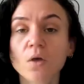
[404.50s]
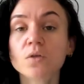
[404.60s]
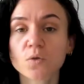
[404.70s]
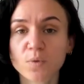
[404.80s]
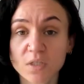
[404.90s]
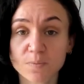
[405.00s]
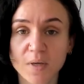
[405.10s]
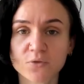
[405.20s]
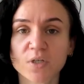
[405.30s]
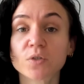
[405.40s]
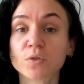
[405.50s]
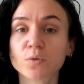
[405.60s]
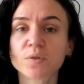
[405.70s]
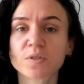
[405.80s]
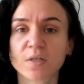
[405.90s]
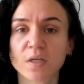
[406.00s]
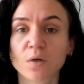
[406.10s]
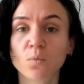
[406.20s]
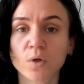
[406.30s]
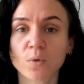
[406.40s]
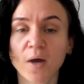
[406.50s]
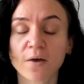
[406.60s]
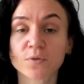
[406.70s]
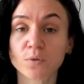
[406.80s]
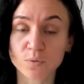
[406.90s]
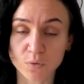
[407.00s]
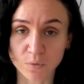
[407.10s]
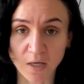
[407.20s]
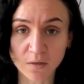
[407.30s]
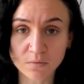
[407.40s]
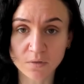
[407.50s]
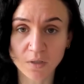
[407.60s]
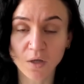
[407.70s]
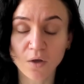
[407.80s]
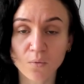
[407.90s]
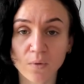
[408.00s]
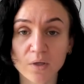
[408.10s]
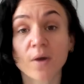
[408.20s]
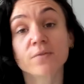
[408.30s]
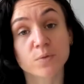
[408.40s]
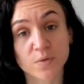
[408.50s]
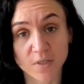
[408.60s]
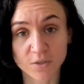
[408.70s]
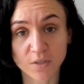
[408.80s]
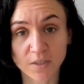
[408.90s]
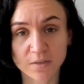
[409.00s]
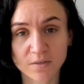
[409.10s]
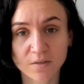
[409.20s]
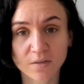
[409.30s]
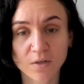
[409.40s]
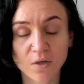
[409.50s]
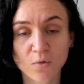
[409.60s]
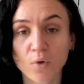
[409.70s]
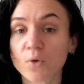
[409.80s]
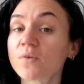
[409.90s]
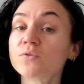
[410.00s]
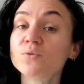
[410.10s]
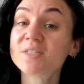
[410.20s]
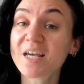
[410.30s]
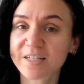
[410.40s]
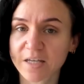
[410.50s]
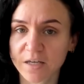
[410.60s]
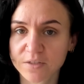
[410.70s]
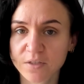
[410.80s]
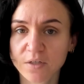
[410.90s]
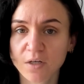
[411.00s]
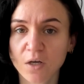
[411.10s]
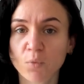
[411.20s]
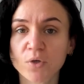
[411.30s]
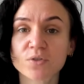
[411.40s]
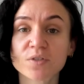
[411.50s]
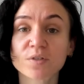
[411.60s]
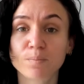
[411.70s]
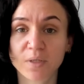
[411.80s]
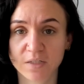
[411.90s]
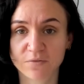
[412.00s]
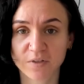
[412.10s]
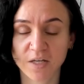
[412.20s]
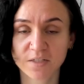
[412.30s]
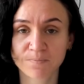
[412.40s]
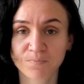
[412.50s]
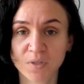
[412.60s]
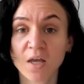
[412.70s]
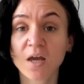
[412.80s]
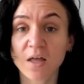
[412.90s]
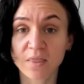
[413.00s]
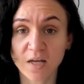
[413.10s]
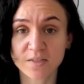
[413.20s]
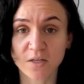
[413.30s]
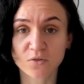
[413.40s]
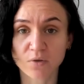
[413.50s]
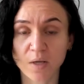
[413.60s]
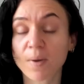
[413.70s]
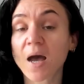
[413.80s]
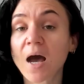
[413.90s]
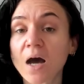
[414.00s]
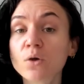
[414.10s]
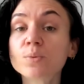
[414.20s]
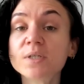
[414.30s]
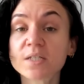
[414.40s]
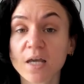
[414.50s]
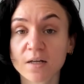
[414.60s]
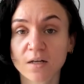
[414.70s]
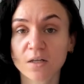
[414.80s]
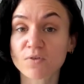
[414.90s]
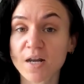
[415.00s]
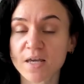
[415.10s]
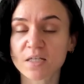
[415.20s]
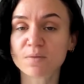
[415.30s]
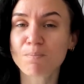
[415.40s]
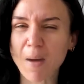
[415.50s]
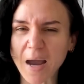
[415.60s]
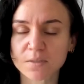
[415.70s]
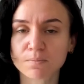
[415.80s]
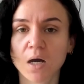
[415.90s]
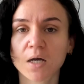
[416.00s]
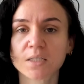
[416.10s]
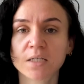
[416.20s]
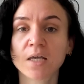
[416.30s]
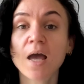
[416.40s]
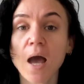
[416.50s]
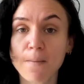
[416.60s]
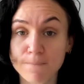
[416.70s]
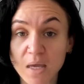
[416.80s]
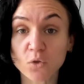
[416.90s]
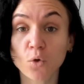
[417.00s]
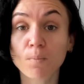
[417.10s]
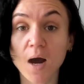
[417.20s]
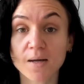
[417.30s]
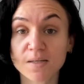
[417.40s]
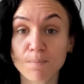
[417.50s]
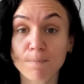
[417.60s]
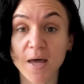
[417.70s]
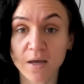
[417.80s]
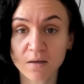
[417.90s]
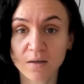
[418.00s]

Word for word: So with this matrix, you will see what you have to do now, what you have to schedule in, what you have to delegate, and what you just completely forget. And that sounds great, but how do we technically relate this back to marketing and make your marketing better